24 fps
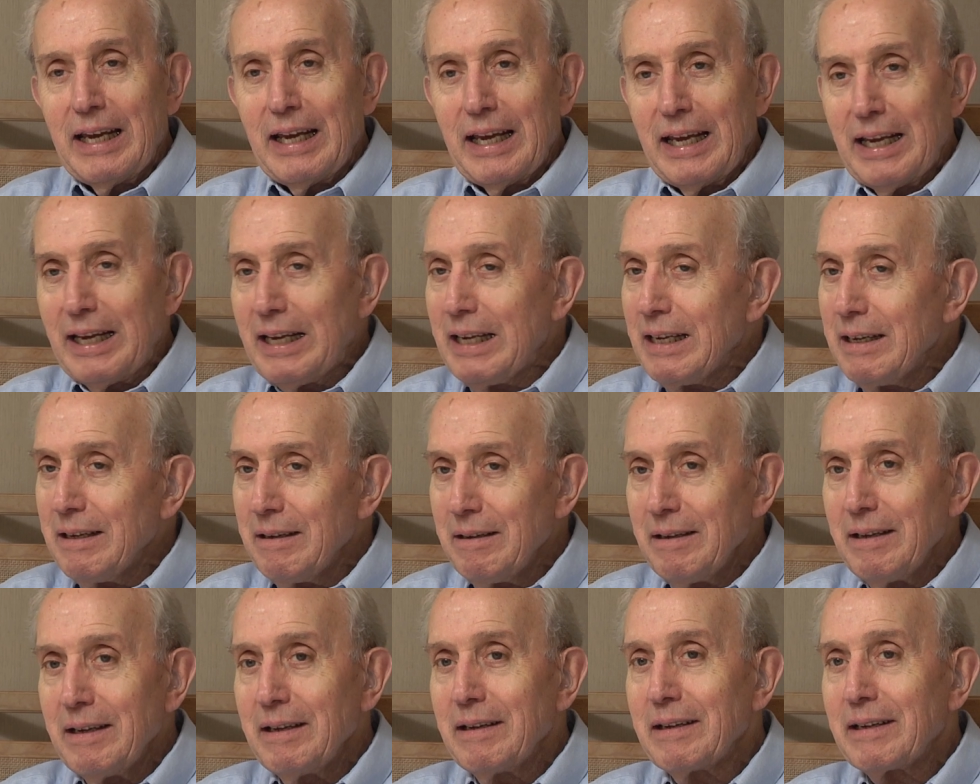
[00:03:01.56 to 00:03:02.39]

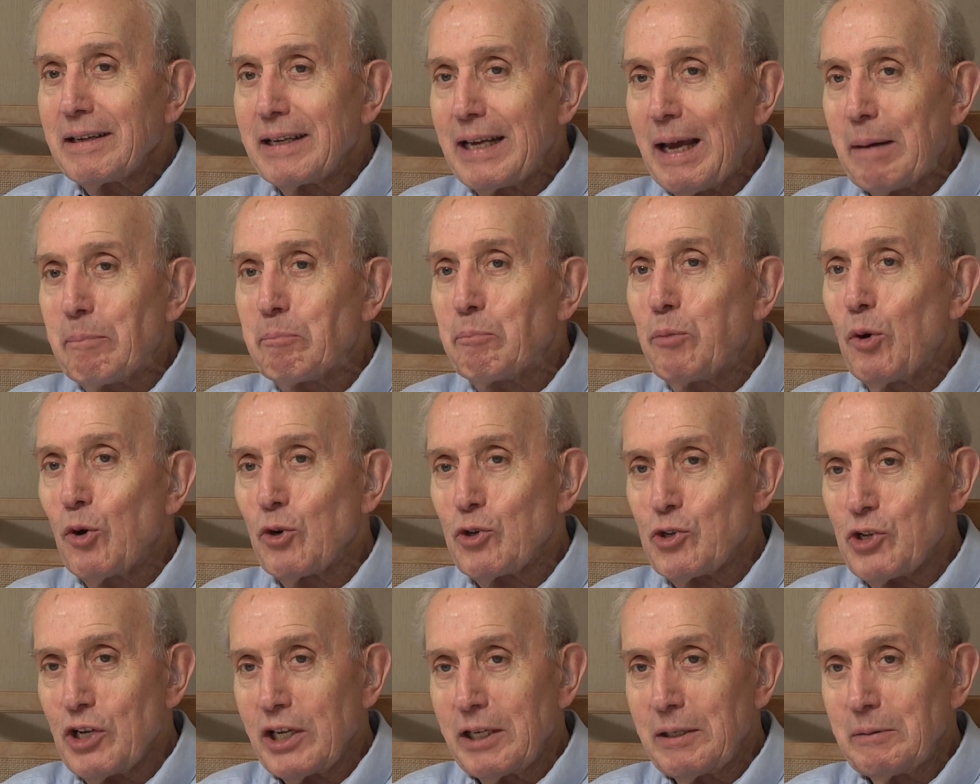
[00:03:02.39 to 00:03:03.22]
he kept
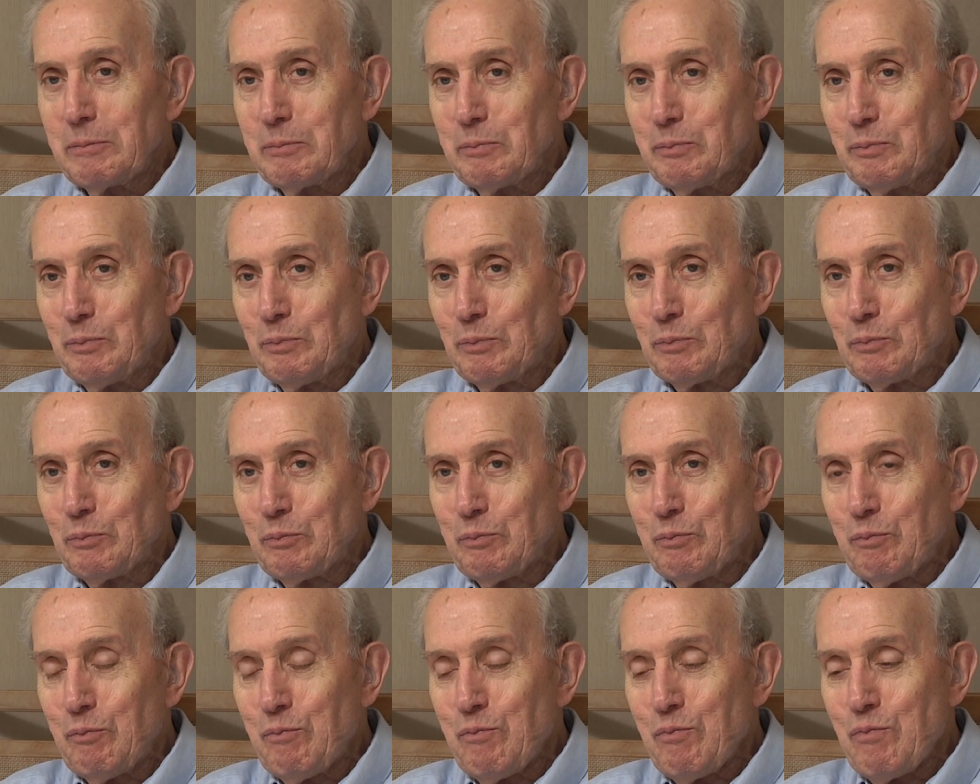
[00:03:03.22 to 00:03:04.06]
pushing.
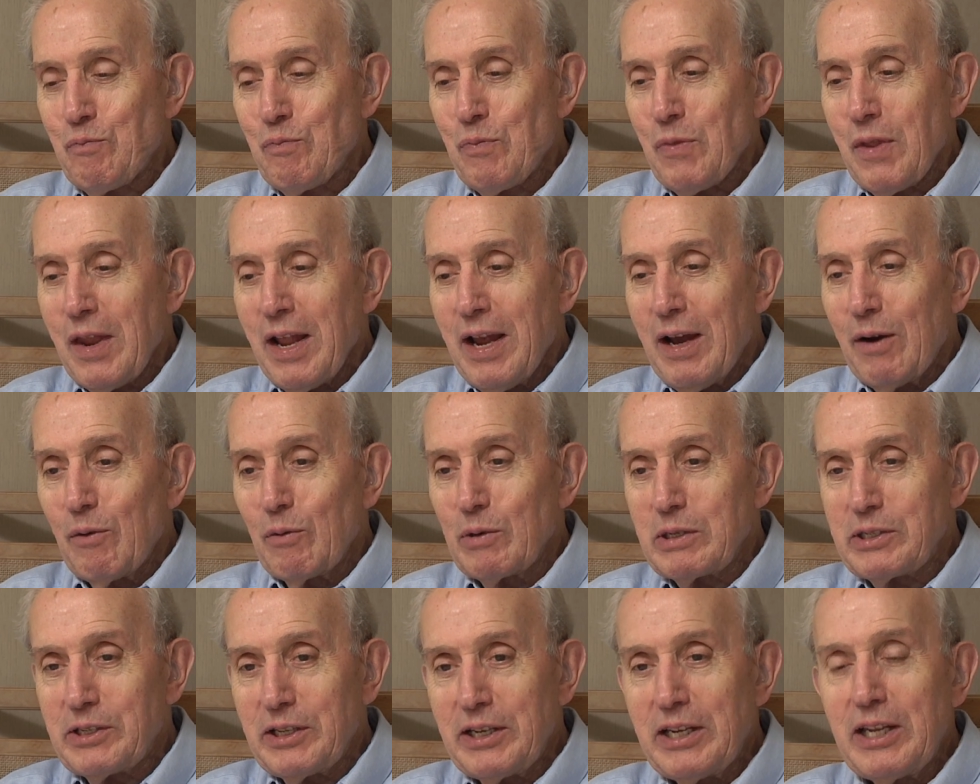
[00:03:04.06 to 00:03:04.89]
It
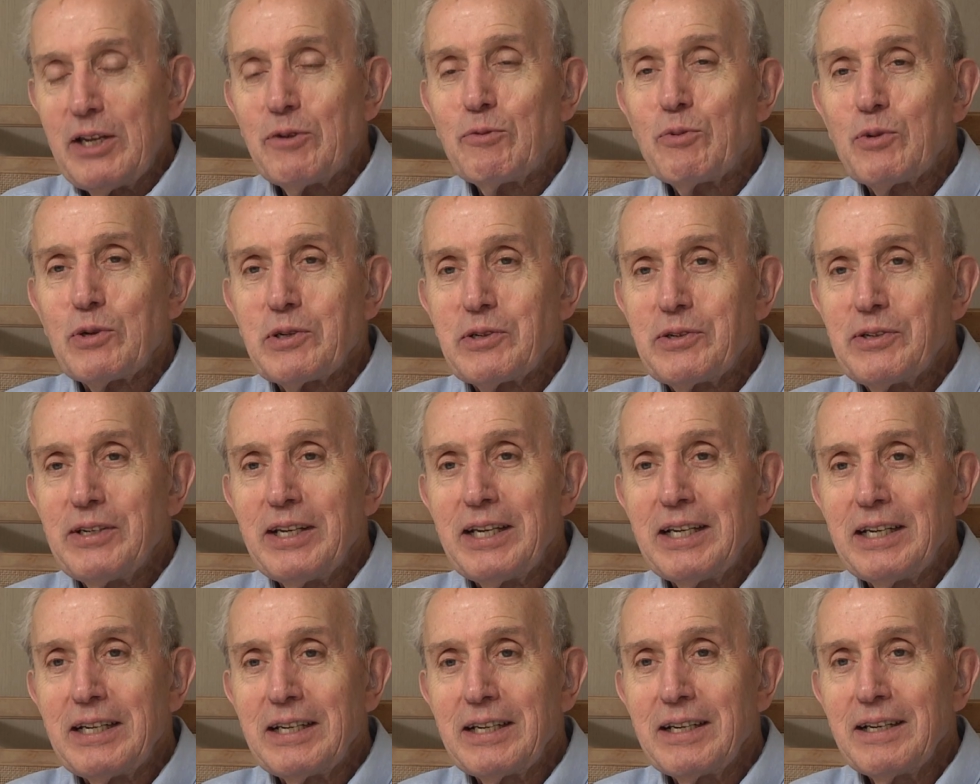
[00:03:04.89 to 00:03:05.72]
was an
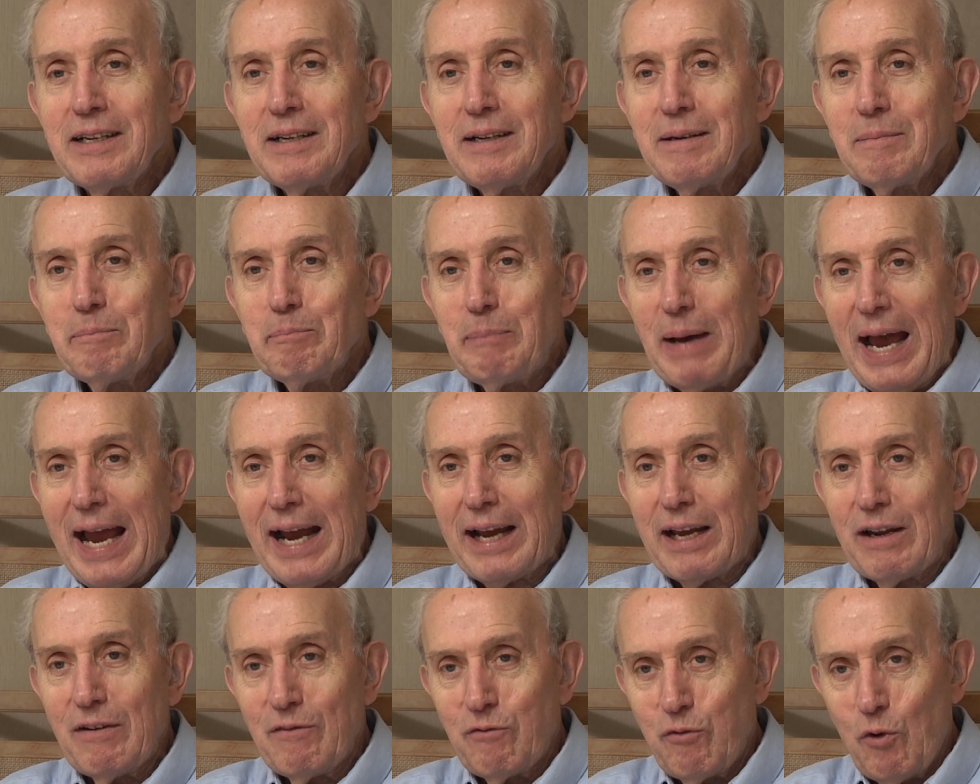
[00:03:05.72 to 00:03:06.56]
interesting
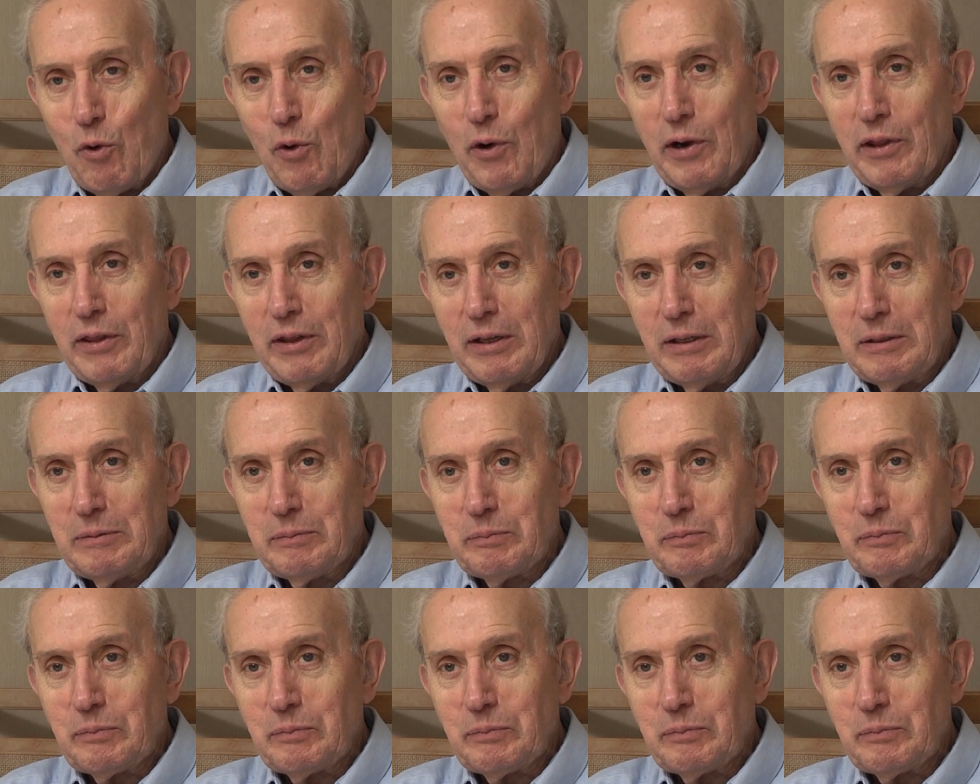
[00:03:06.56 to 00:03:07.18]
back and forth.